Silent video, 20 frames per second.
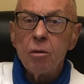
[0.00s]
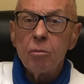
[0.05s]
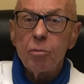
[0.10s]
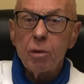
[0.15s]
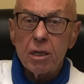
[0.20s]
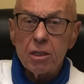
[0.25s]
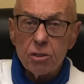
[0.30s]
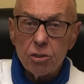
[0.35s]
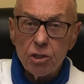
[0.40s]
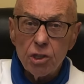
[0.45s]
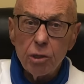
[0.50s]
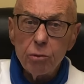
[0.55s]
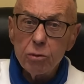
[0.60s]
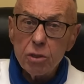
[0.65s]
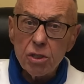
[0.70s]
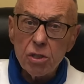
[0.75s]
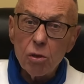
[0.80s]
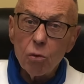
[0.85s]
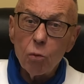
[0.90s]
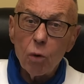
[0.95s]
Because she
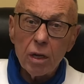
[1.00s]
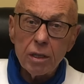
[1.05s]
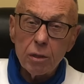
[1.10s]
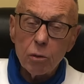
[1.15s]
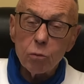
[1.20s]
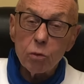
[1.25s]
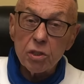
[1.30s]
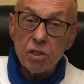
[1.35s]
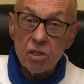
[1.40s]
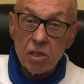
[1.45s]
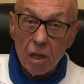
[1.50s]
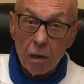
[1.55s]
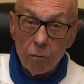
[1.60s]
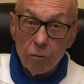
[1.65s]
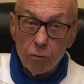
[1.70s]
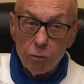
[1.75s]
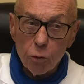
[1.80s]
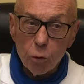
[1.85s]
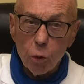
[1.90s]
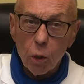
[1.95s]
was the one that was
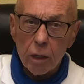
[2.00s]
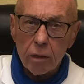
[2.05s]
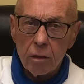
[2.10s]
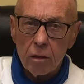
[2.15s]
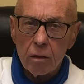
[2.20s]
sent forth.